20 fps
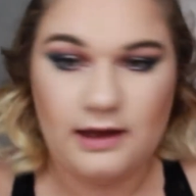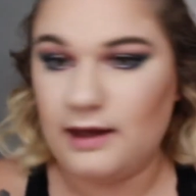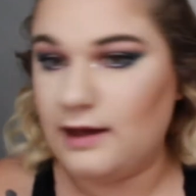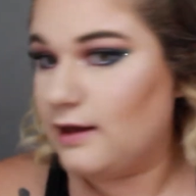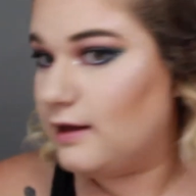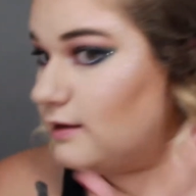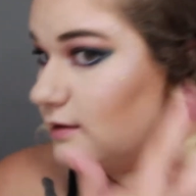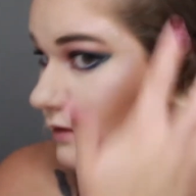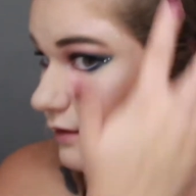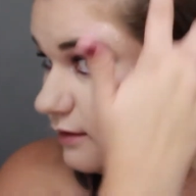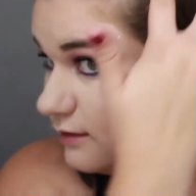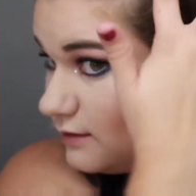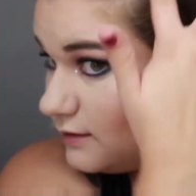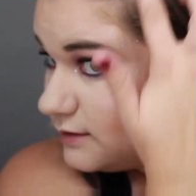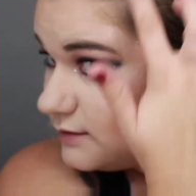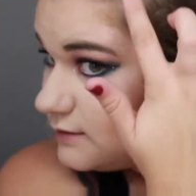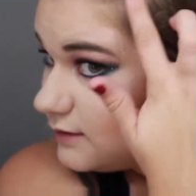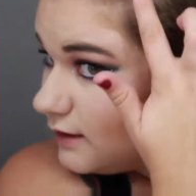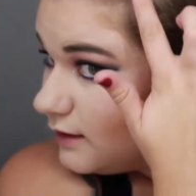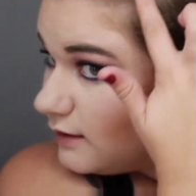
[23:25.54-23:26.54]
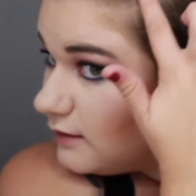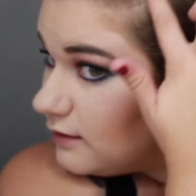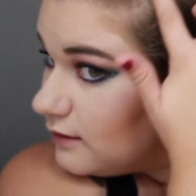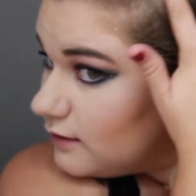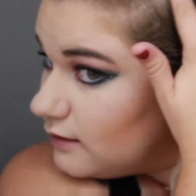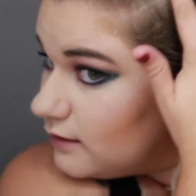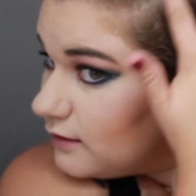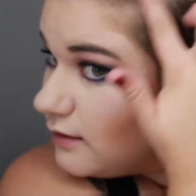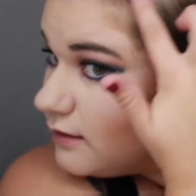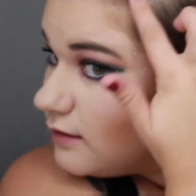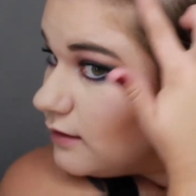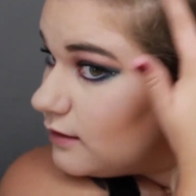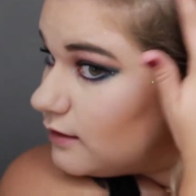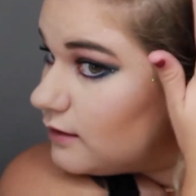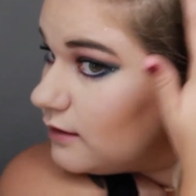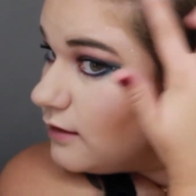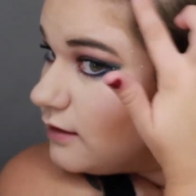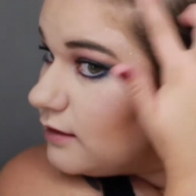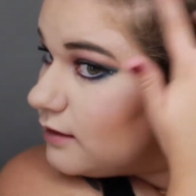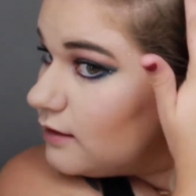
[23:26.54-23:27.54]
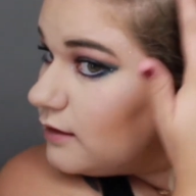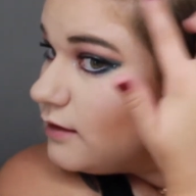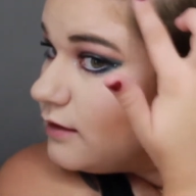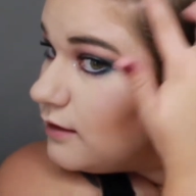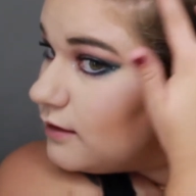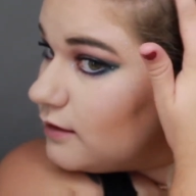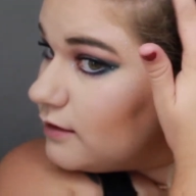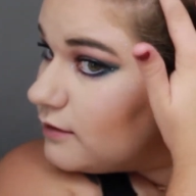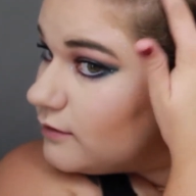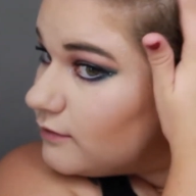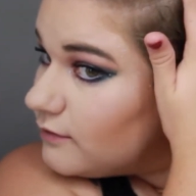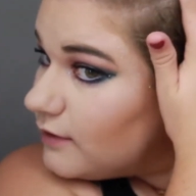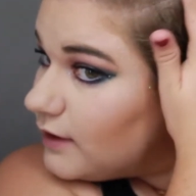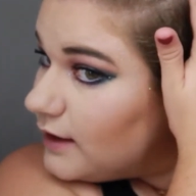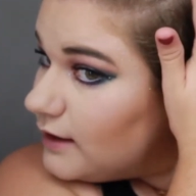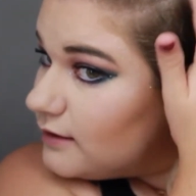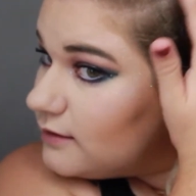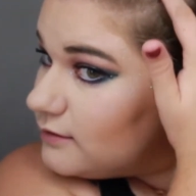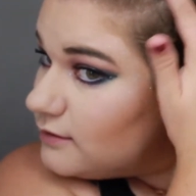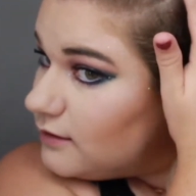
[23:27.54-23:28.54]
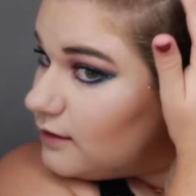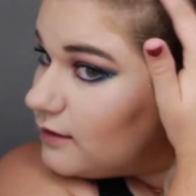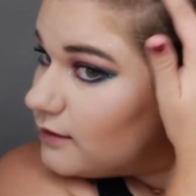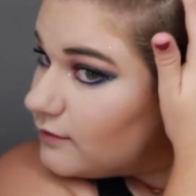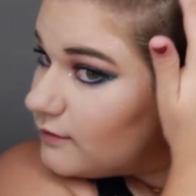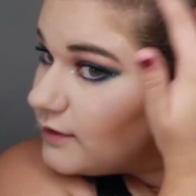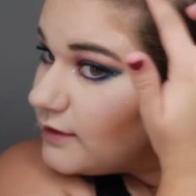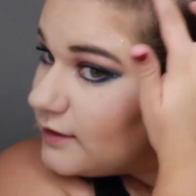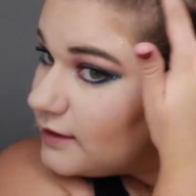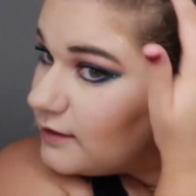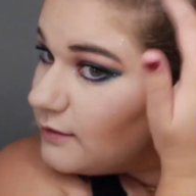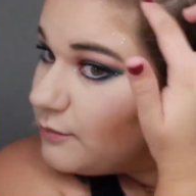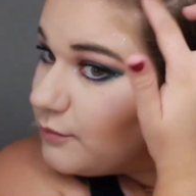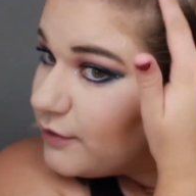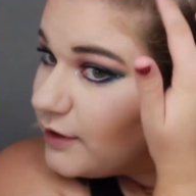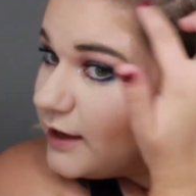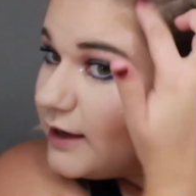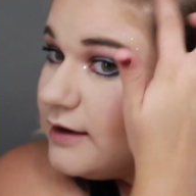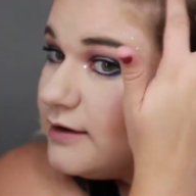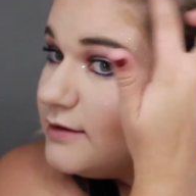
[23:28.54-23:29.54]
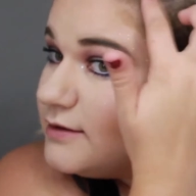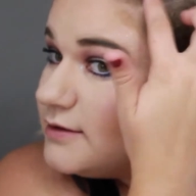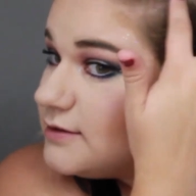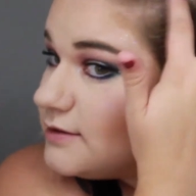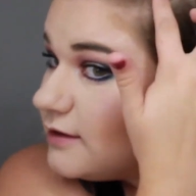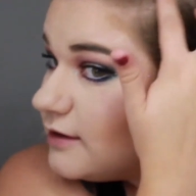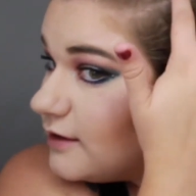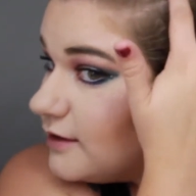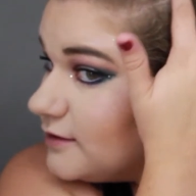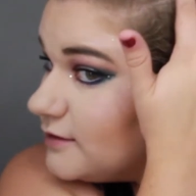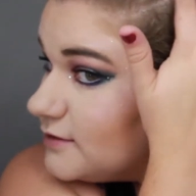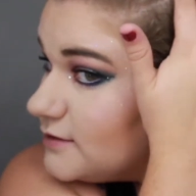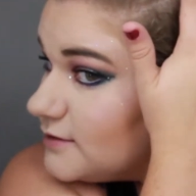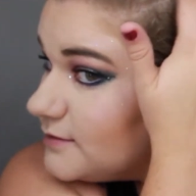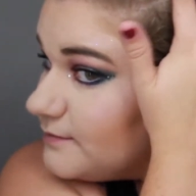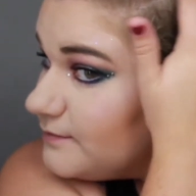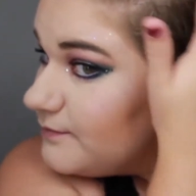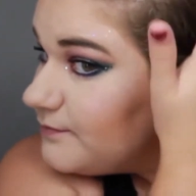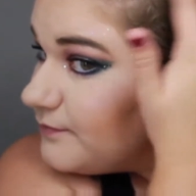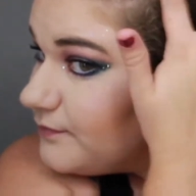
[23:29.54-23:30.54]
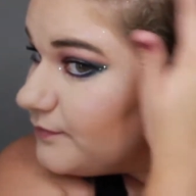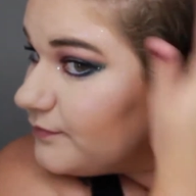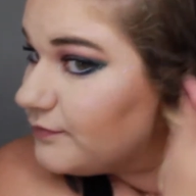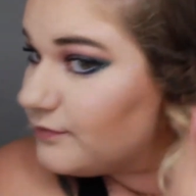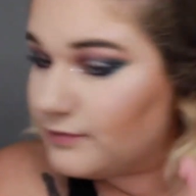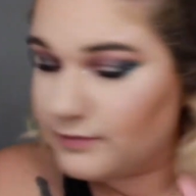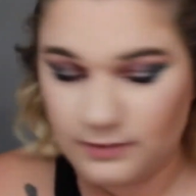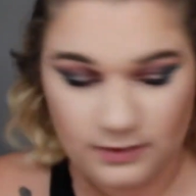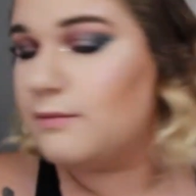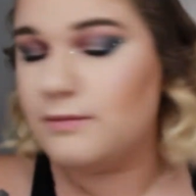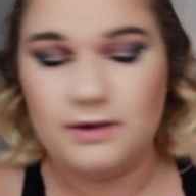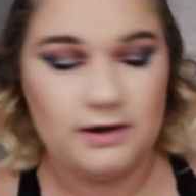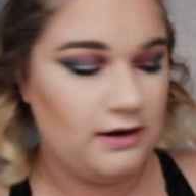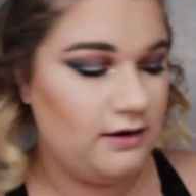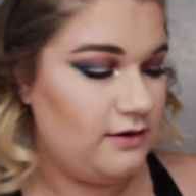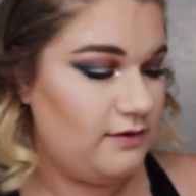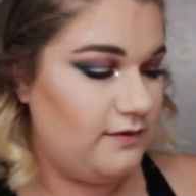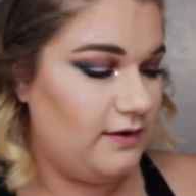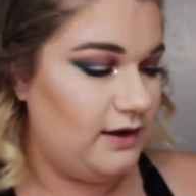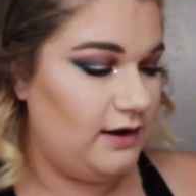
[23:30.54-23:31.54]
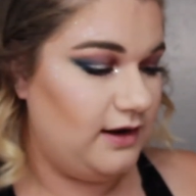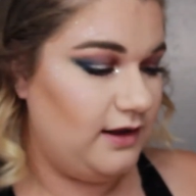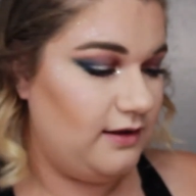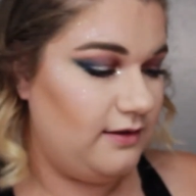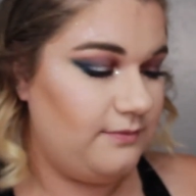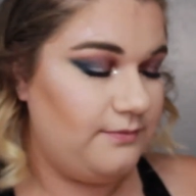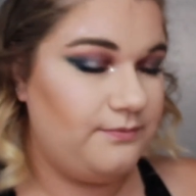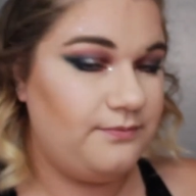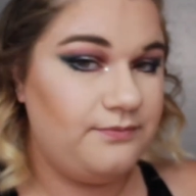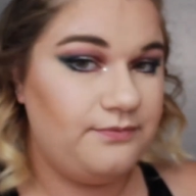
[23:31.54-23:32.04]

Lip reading: And on this side, right along where the braid starts. I'm gonna run it